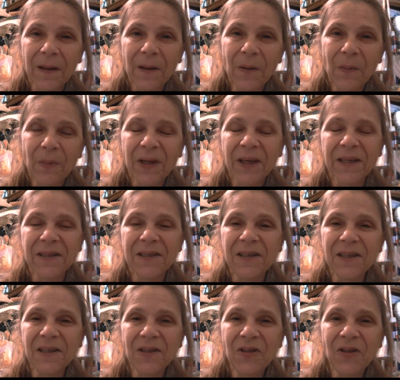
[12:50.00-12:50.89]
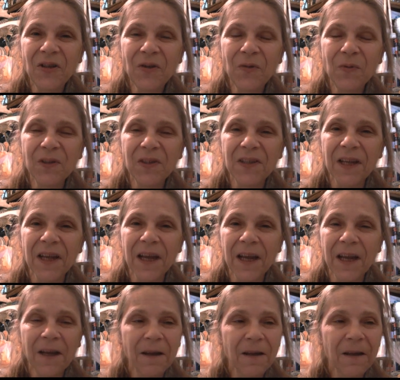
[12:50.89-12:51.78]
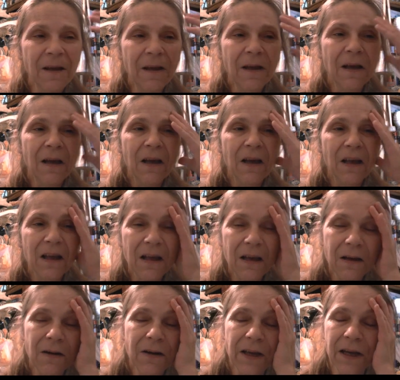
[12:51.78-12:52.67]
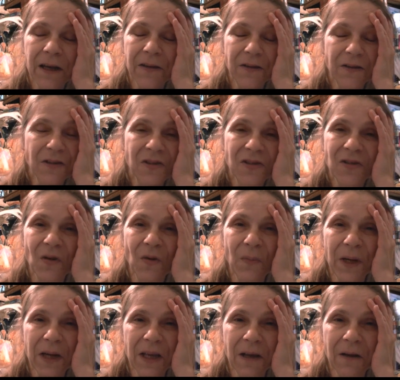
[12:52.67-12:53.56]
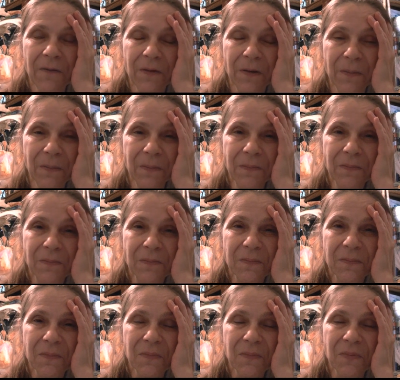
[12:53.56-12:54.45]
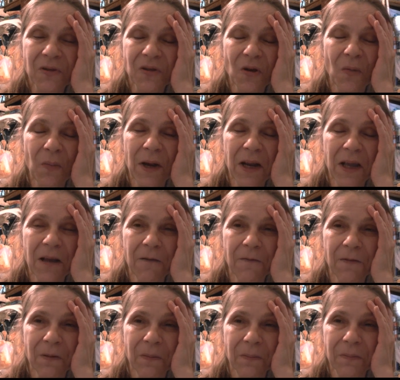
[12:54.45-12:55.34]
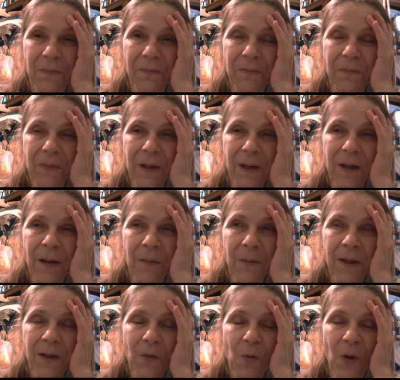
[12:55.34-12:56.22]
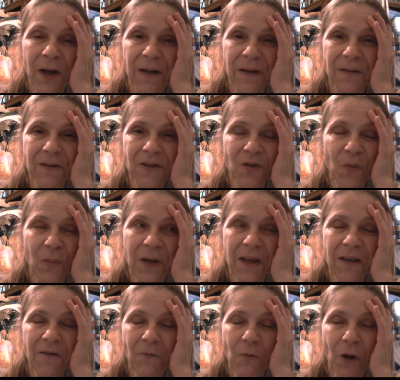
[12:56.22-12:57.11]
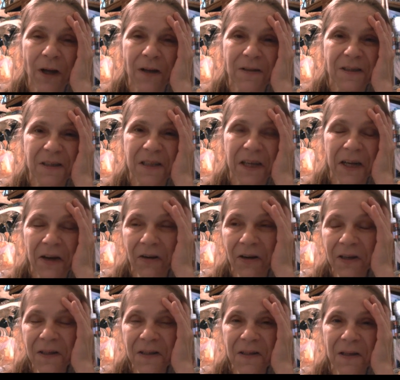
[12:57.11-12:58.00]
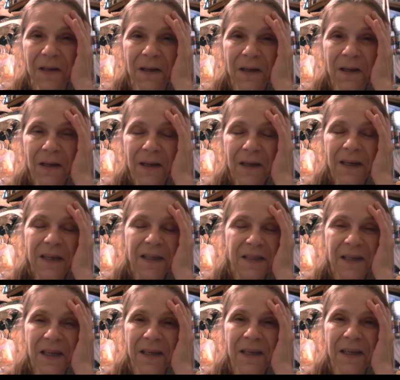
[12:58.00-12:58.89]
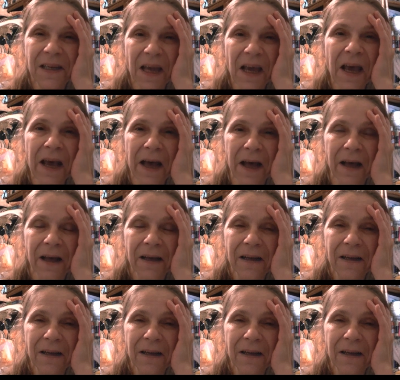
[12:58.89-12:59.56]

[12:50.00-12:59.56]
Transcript: Because this dude was saying, oh yeah, there's so many of them. So many of them. And I'm like, what? So many of what? Sierras? He said, yeah.